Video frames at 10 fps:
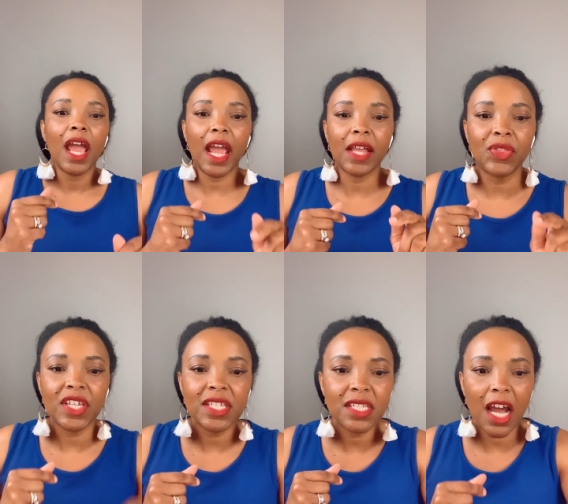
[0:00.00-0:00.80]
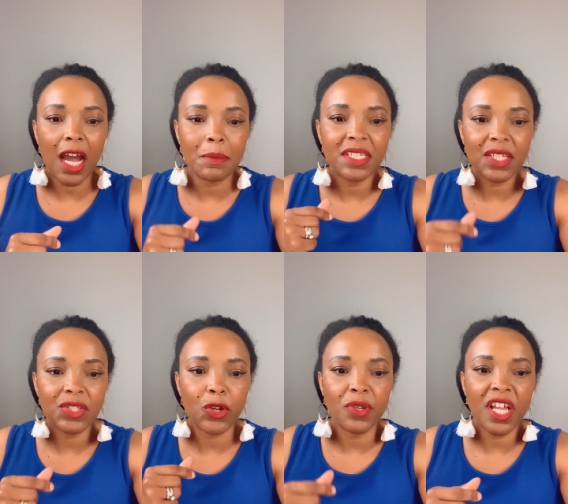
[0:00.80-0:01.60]
And this time it
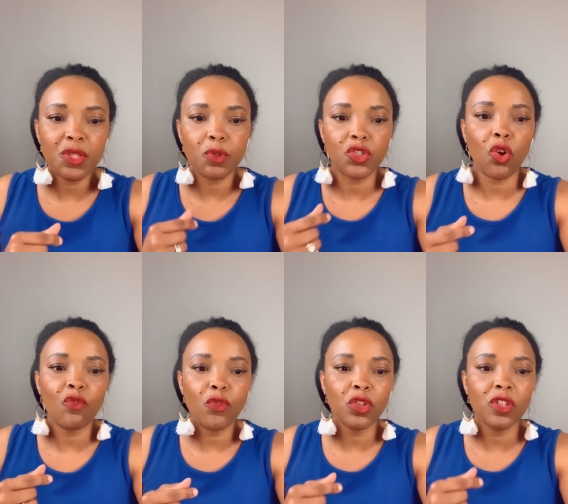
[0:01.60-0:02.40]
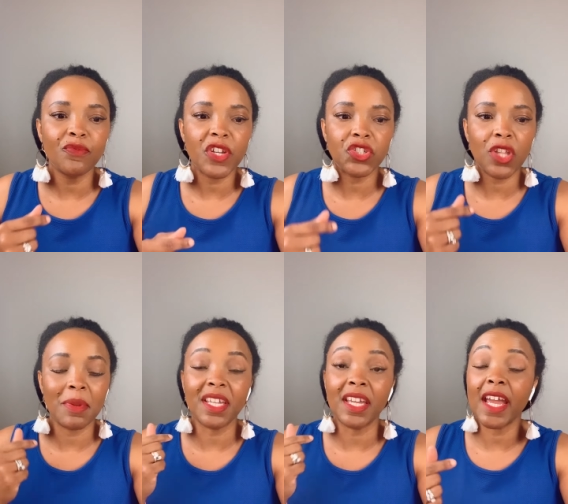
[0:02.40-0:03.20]
says their nets were so full of fish, they
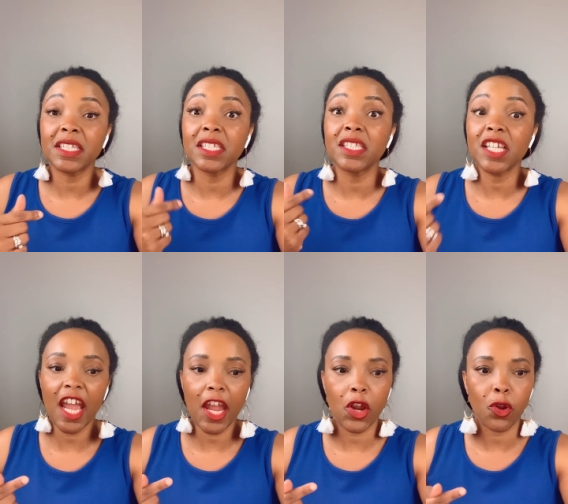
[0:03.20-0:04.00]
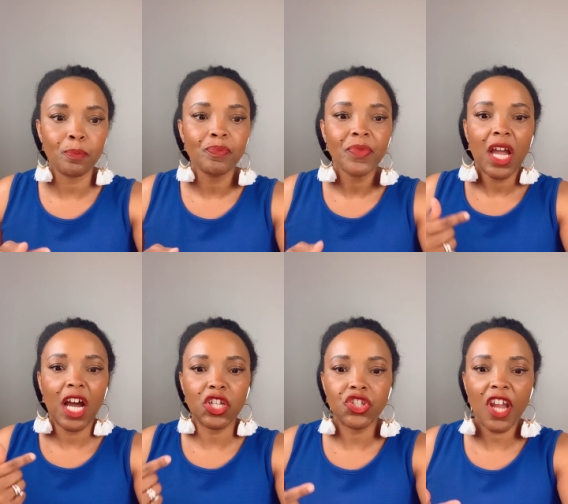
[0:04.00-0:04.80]
began to tear.
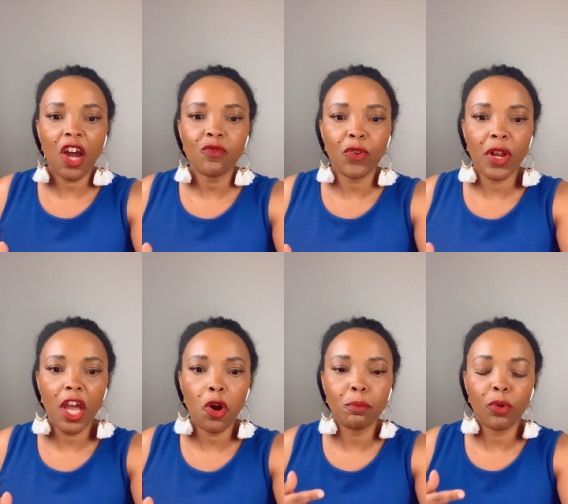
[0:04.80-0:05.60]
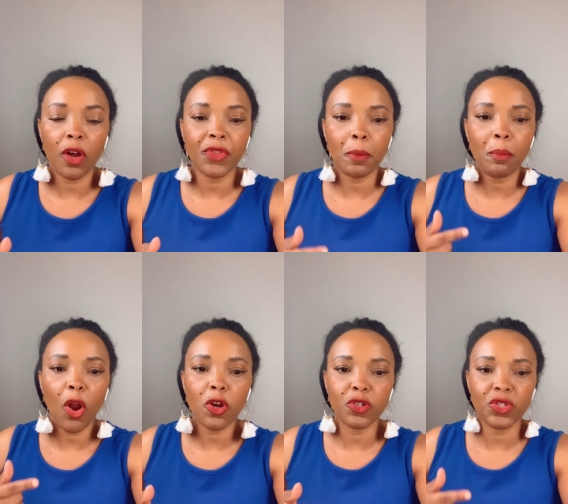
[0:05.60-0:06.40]
A shout for help brought their
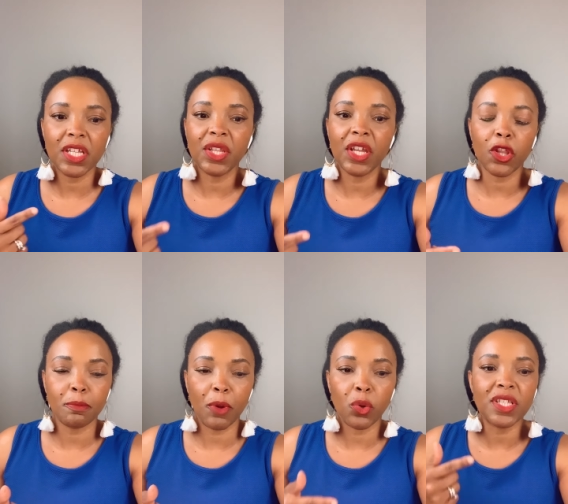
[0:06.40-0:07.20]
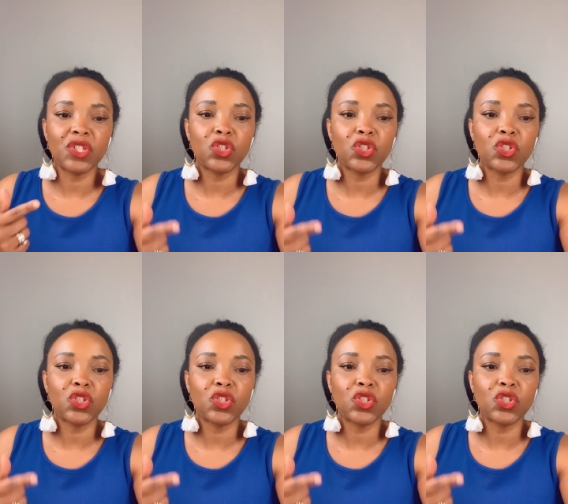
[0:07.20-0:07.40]
partners in the other boat, and